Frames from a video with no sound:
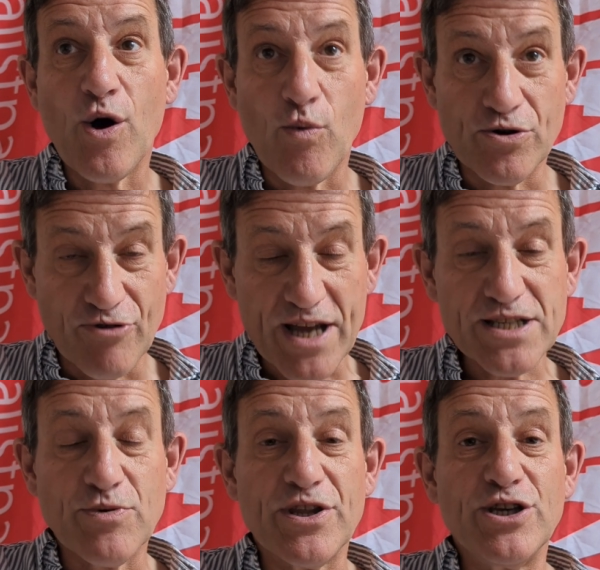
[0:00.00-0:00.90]
would
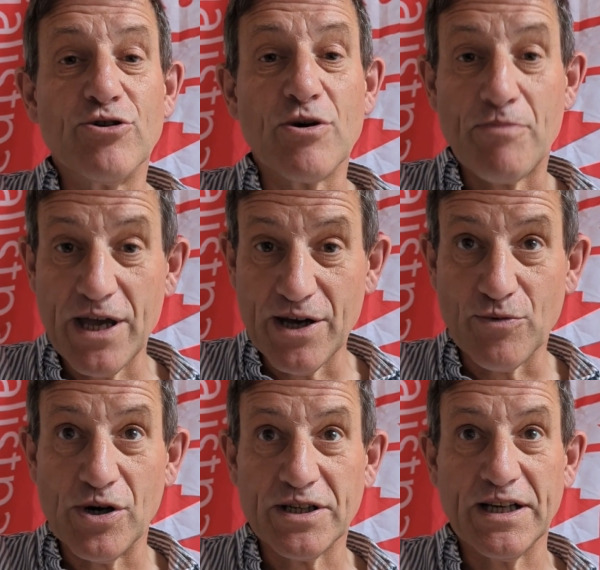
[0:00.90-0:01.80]
rest with the European
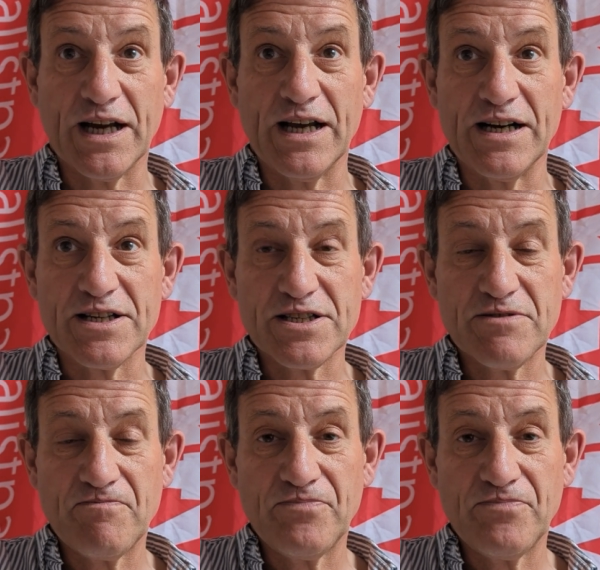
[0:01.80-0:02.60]
working class.